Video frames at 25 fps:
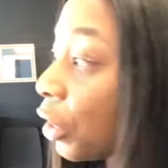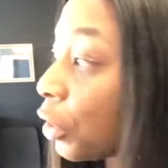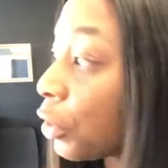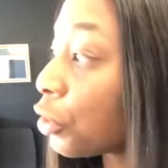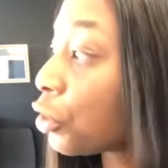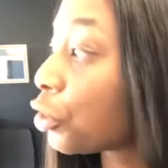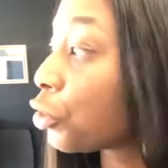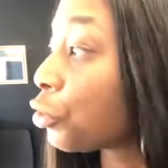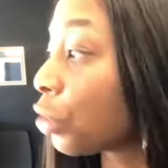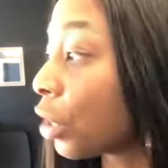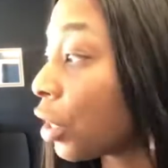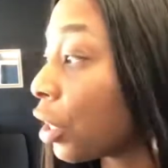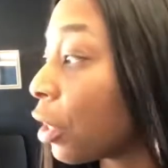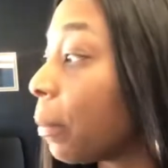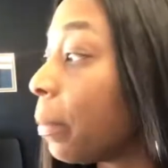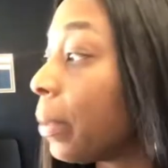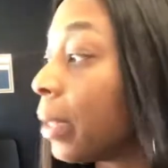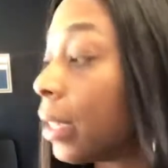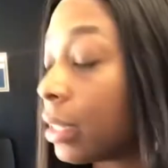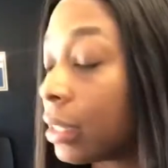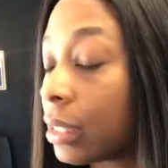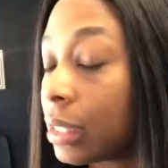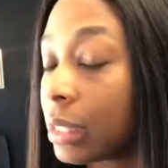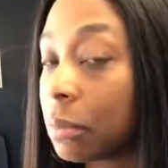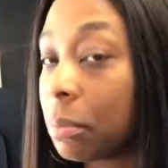on the struggle
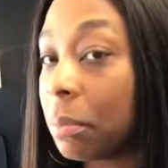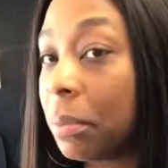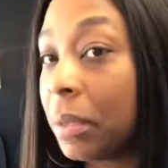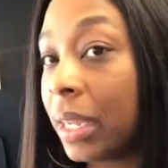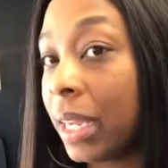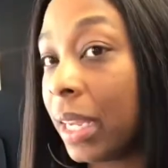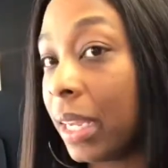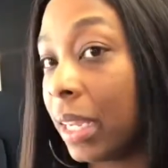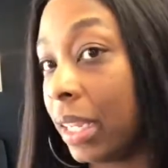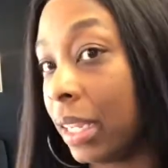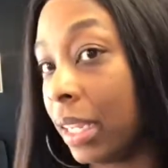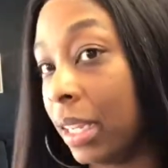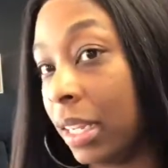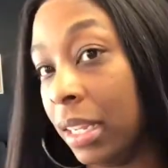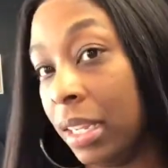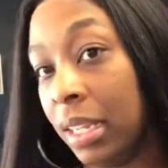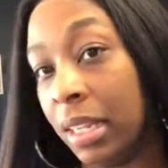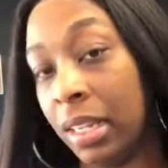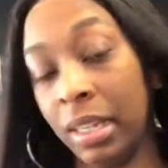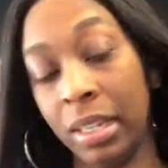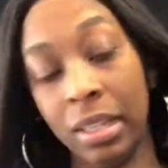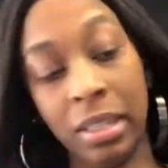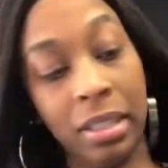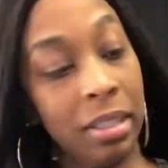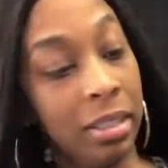bus, but
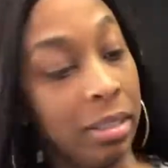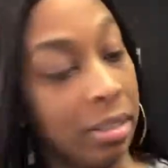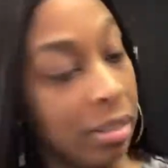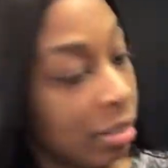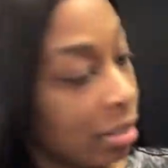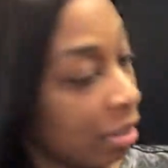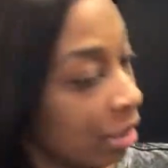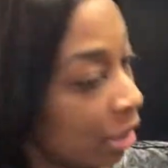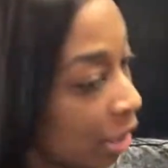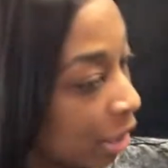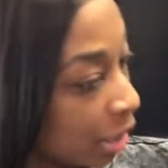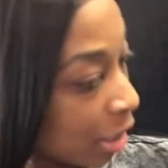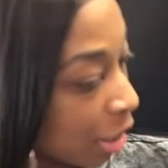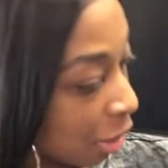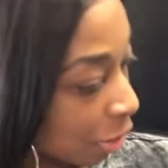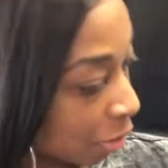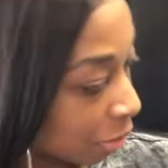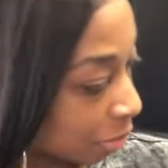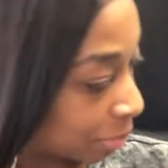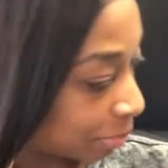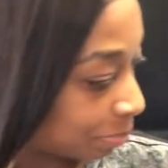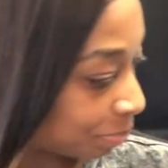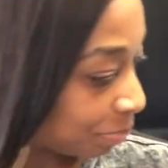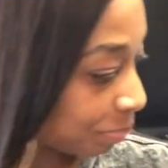you know,